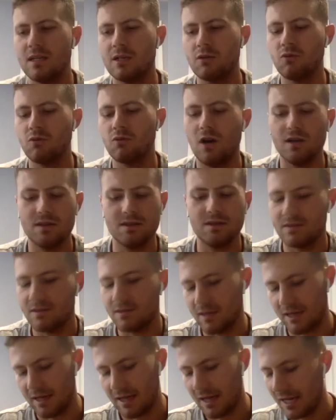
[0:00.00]

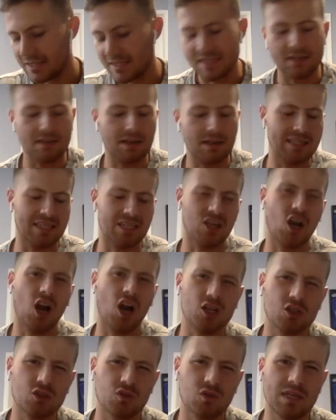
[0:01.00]
Iran as a
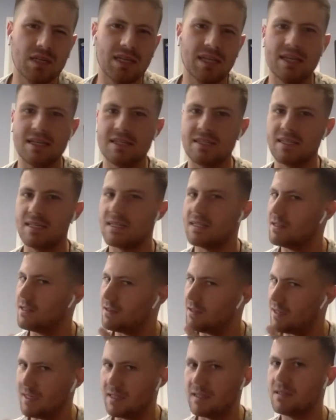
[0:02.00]
country isn't
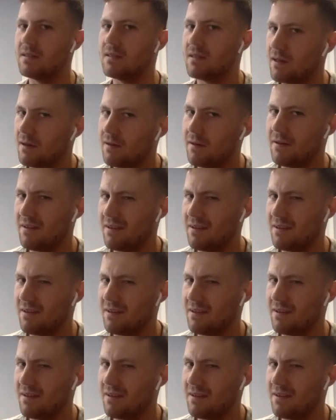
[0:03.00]
in